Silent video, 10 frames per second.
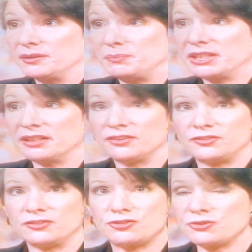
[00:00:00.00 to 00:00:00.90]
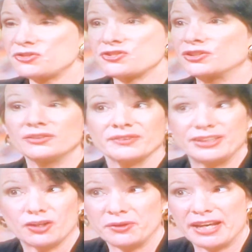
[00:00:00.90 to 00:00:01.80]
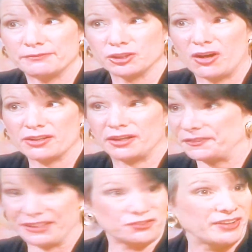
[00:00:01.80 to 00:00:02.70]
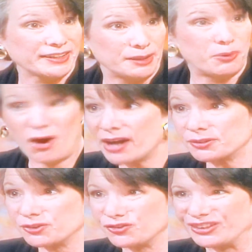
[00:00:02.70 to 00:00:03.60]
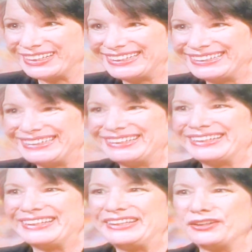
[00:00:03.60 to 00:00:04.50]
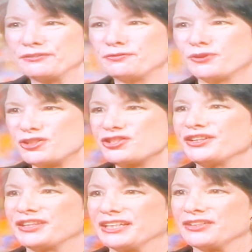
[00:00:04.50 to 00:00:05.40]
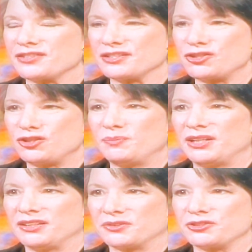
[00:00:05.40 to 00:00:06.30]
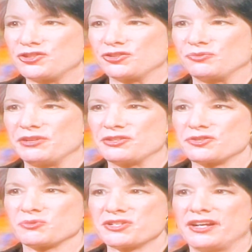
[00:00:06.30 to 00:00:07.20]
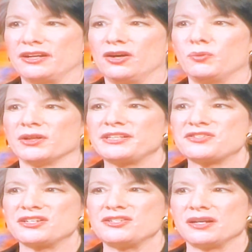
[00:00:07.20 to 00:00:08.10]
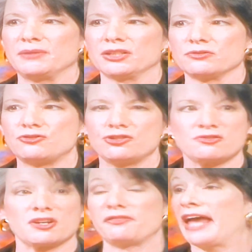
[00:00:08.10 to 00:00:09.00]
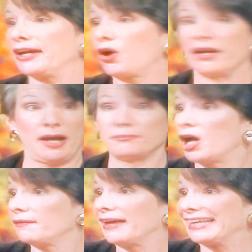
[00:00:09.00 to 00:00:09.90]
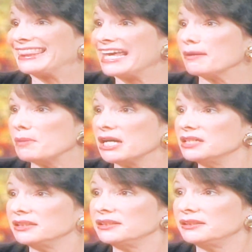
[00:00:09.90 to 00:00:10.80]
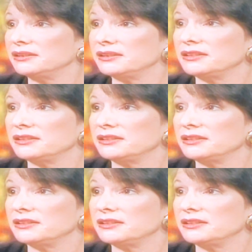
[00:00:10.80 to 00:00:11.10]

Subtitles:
because Jews certainly don't have a lock on things like hypocrisy. The unfortunate thing is that too many Christian readers will say, oh, well, he's condemning those Jews, and thank God I'm not like them.